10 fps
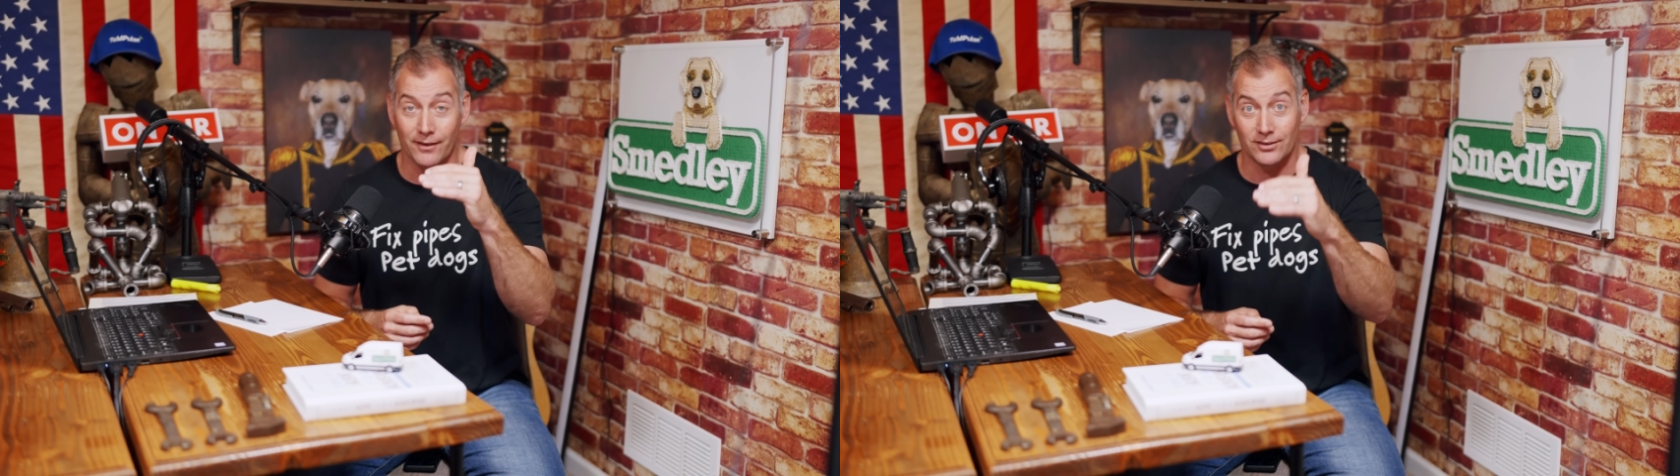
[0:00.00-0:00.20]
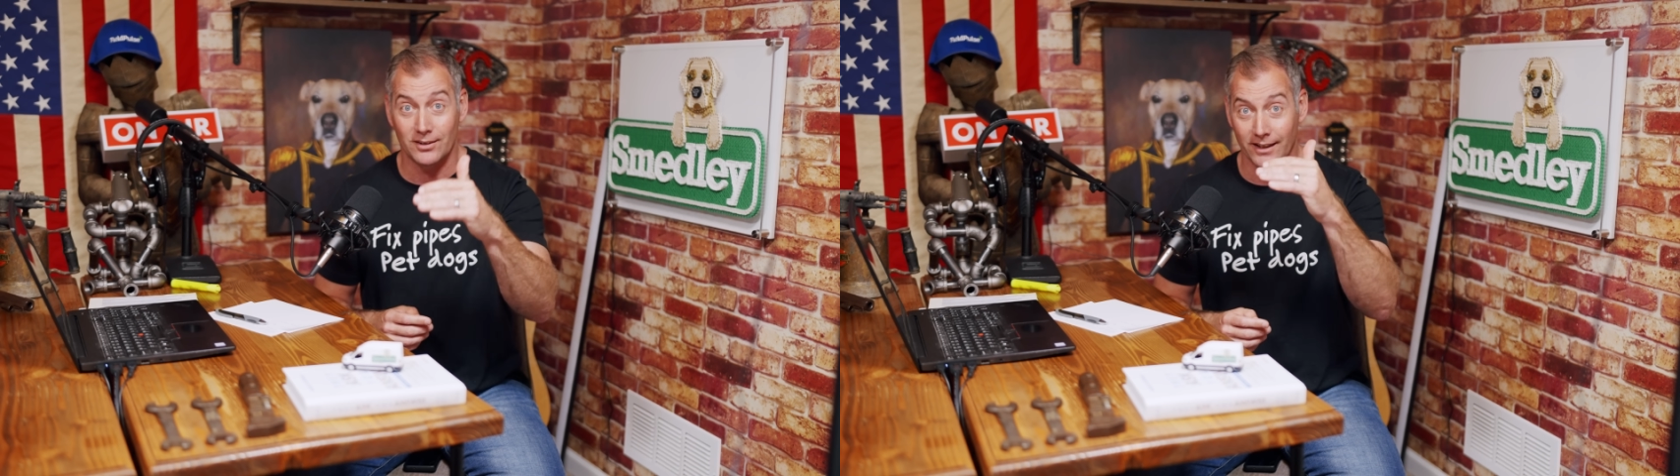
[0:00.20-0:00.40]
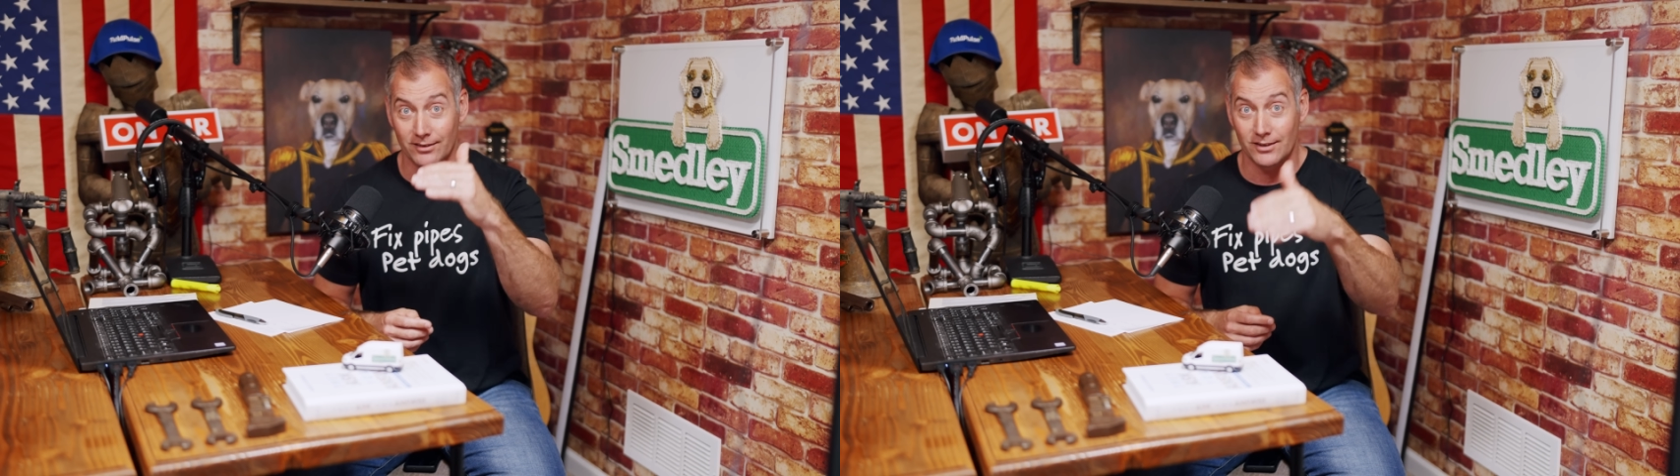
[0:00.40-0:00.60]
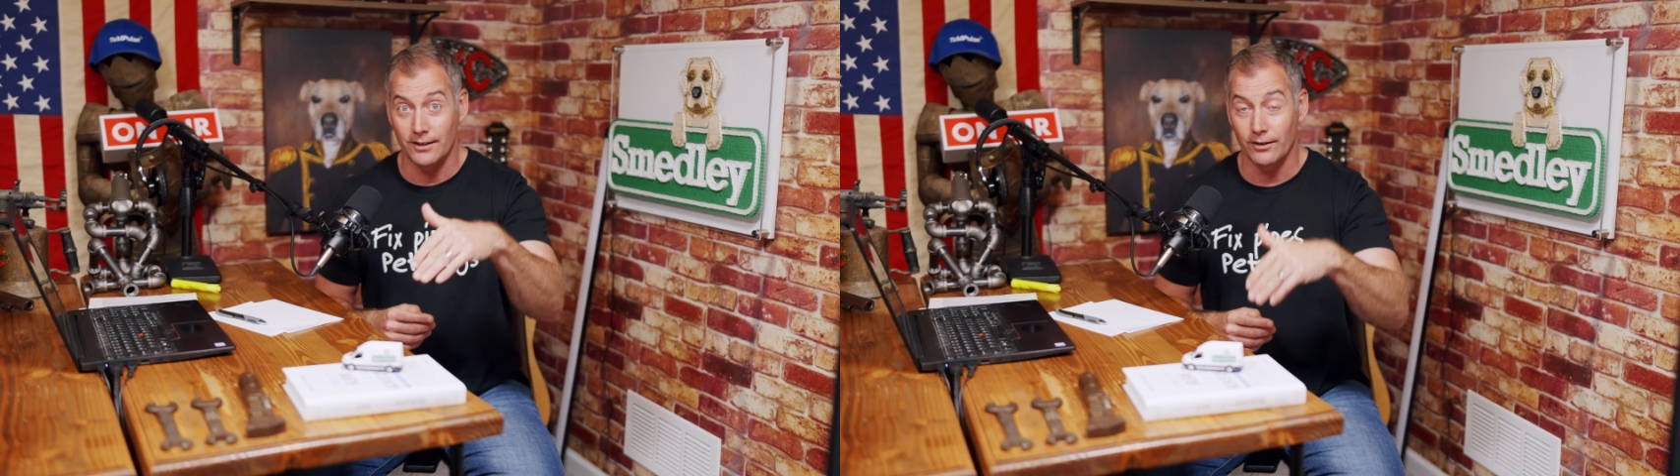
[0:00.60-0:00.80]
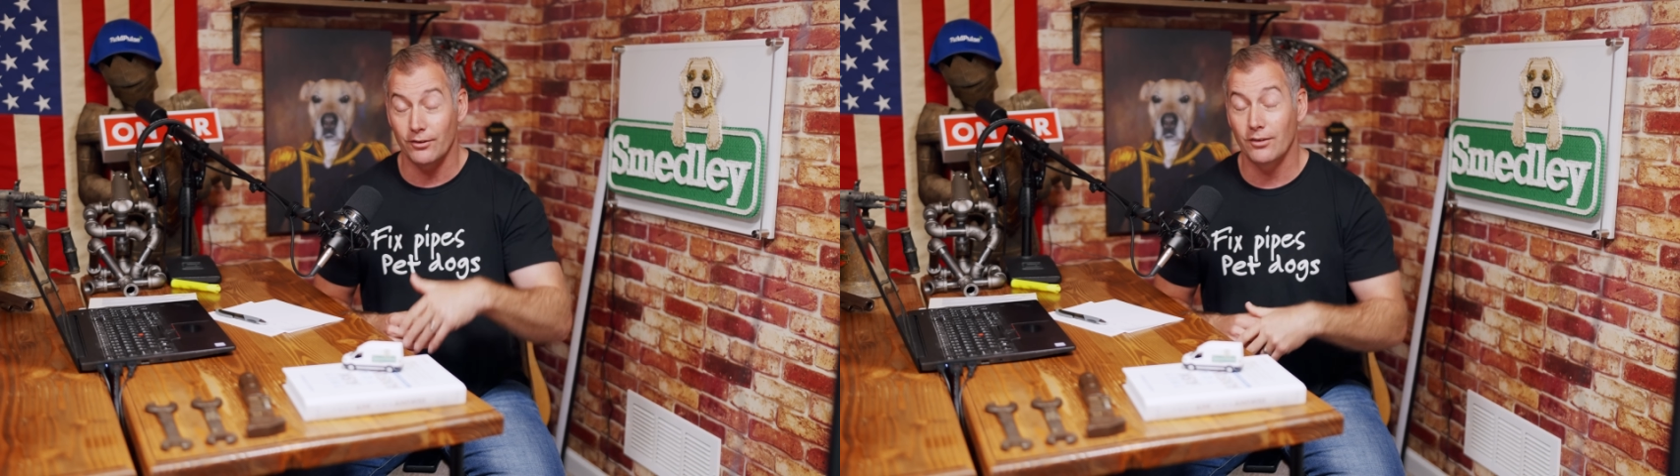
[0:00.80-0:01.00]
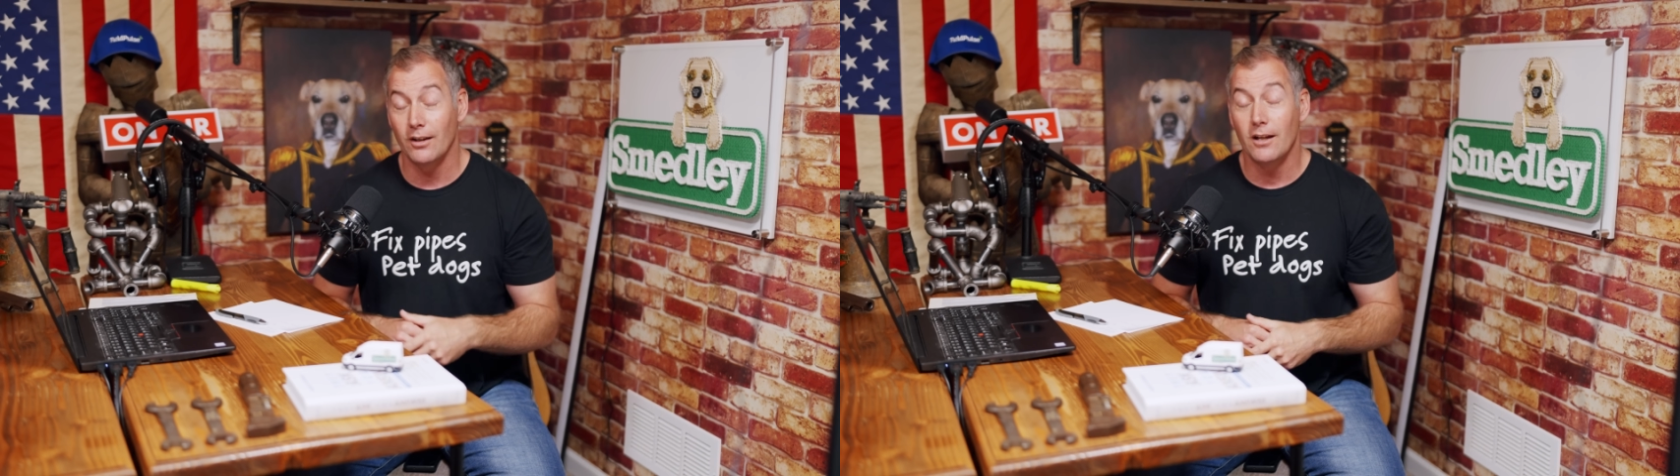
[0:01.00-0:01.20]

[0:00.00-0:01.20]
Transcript: the six years.